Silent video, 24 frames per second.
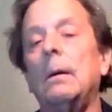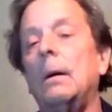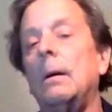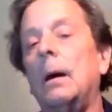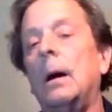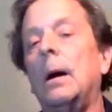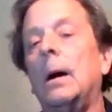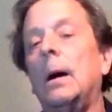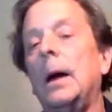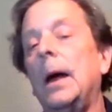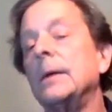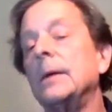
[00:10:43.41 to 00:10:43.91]

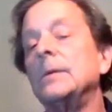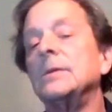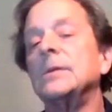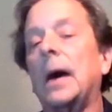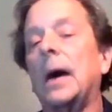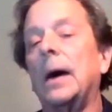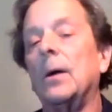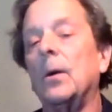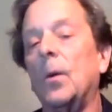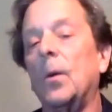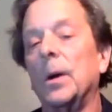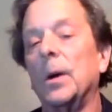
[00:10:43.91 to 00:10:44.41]

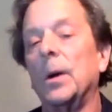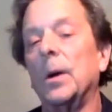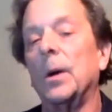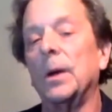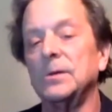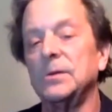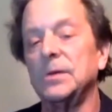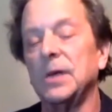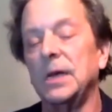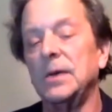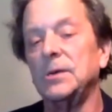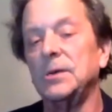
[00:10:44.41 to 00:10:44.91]
exile
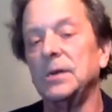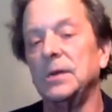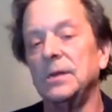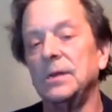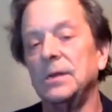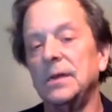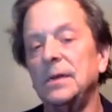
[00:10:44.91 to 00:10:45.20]
organization.